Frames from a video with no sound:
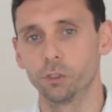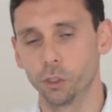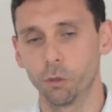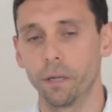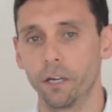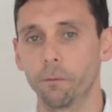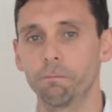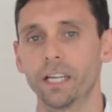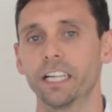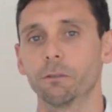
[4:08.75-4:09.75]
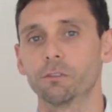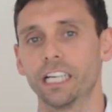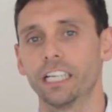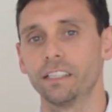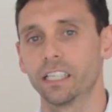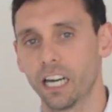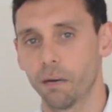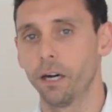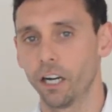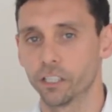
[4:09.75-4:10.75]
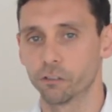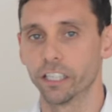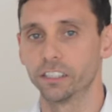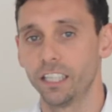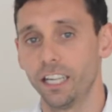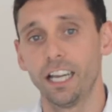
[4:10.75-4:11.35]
your meal, and it will tell you the carbohydrates,